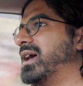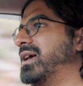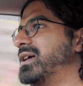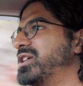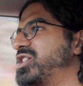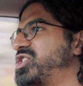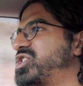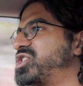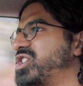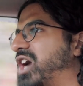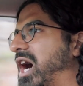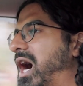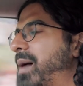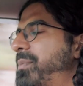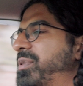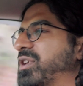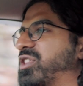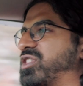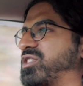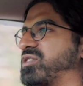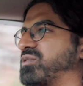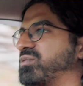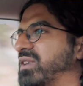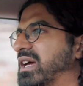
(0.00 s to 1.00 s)
sharper
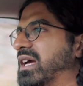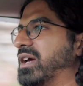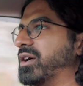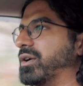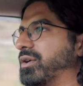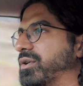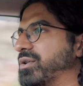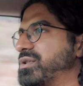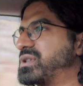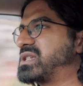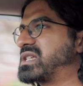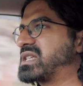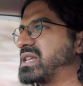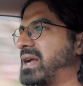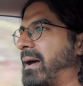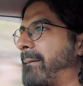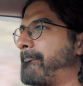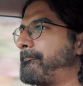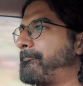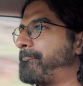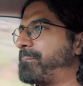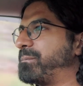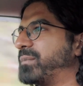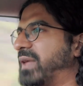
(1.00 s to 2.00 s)
thrills
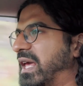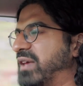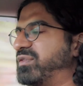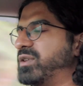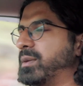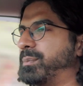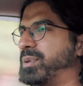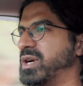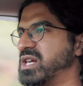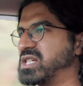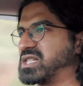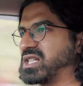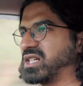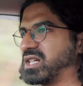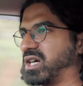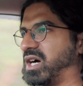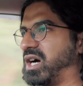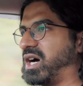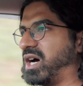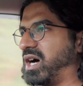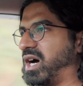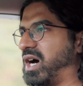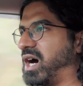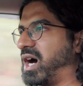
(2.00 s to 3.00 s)
if you push the
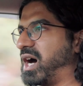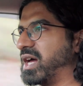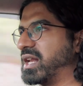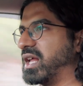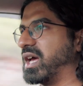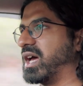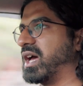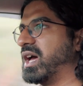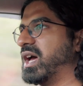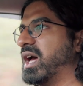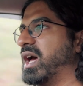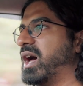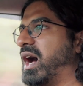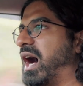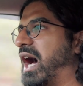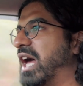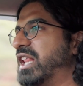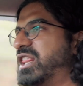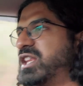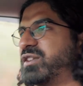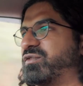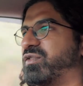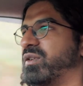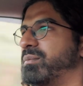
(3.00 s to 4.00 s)
car harder. I
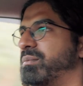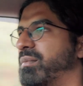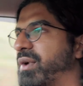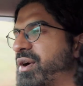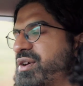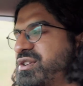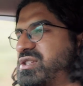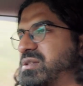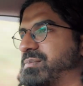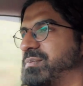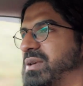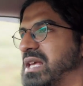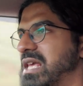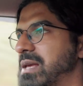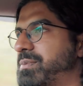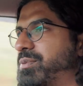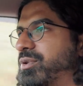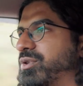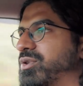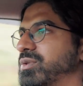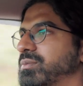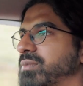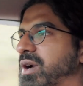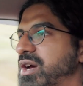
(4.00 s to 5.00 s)
think for most
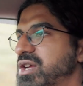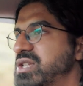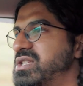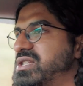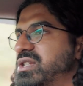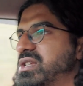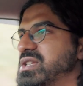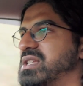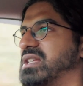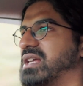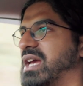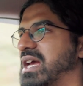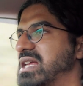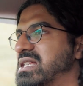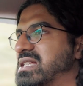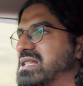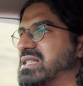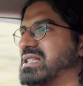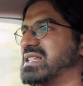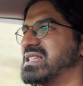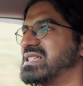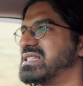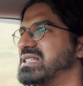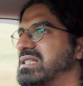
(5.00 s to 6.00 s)
people, most use cases,
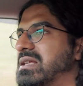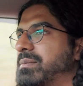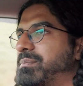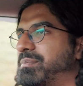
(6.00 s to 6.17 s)
this is the